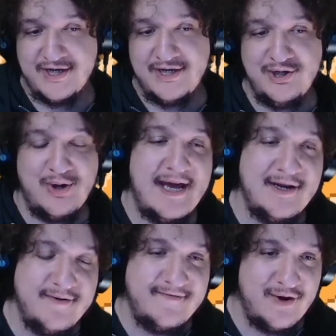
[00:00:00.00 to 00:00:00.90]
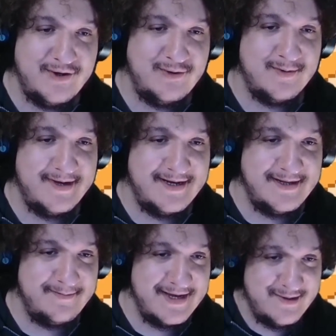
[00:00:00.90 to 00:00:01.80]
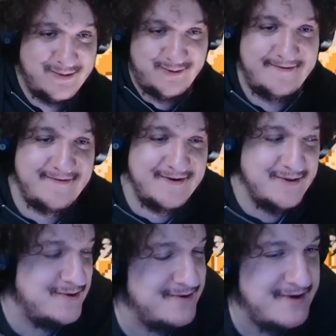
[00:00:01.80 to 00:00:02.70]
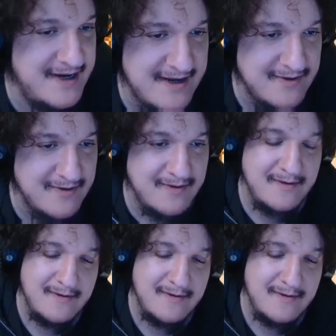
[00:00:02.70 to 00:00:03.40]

shit, you had to have known you were being the biggest griefer in the world right now.